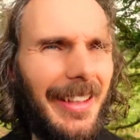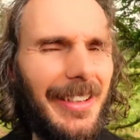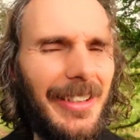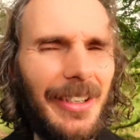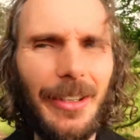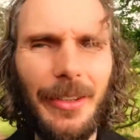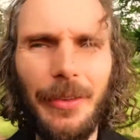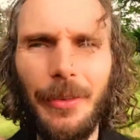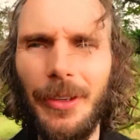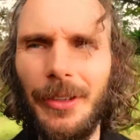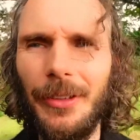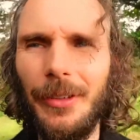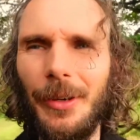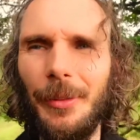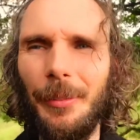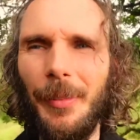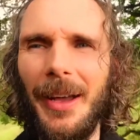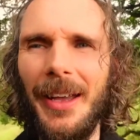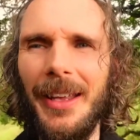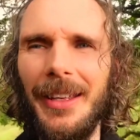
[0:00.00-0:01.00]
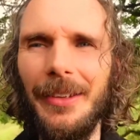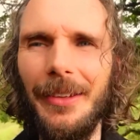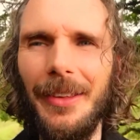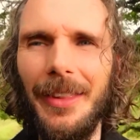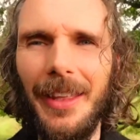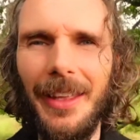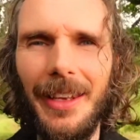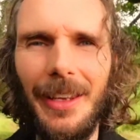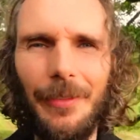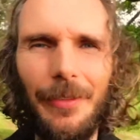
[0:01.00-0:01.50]
just want to remind you
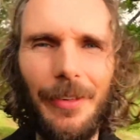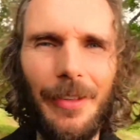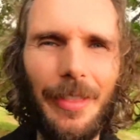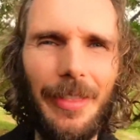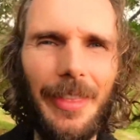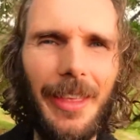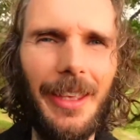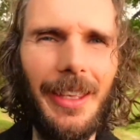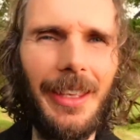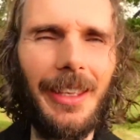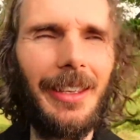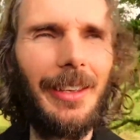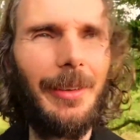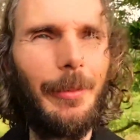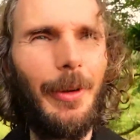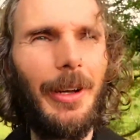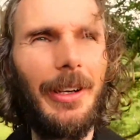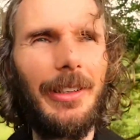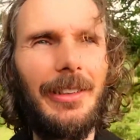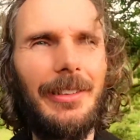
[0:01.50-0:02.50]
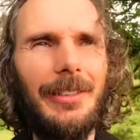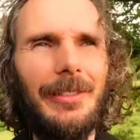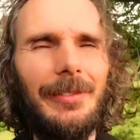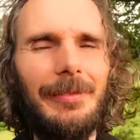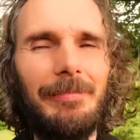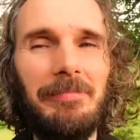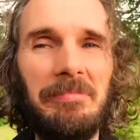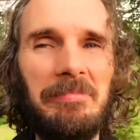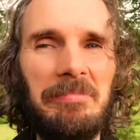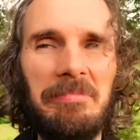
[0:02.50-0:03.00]
that if you think, what,
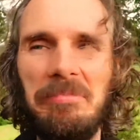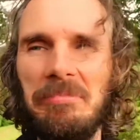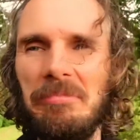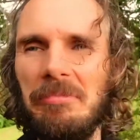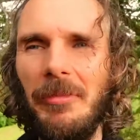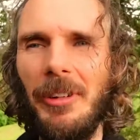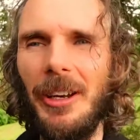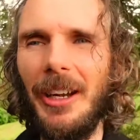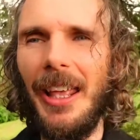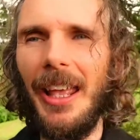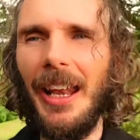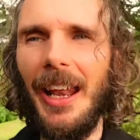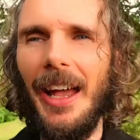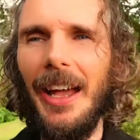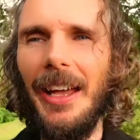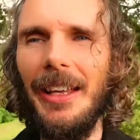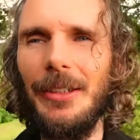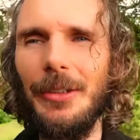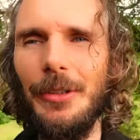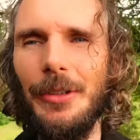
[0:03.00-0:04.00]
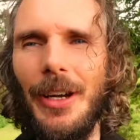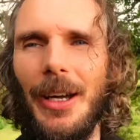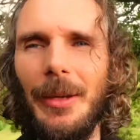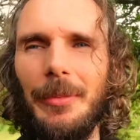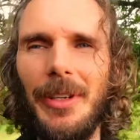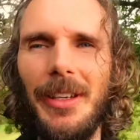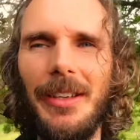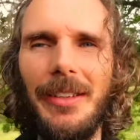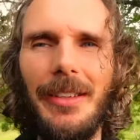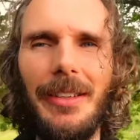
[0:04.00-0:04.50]
what can I do?
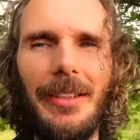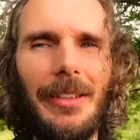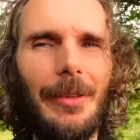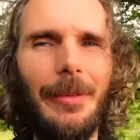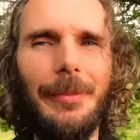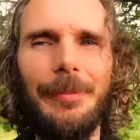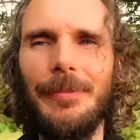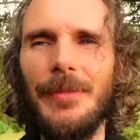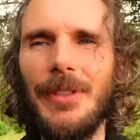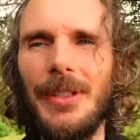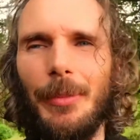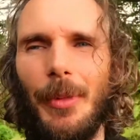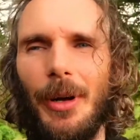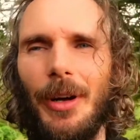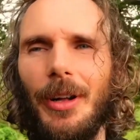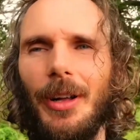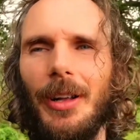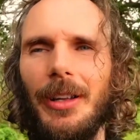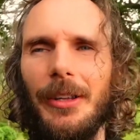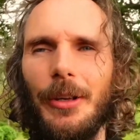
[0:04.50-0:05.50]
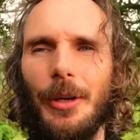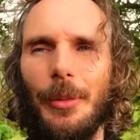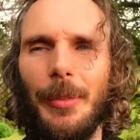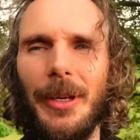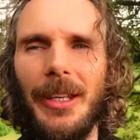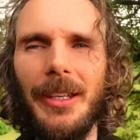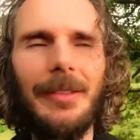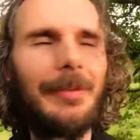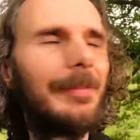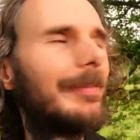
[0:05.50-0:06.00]
I'm just a small
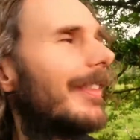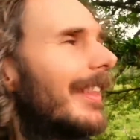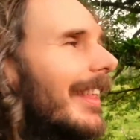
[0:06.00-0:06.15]
human.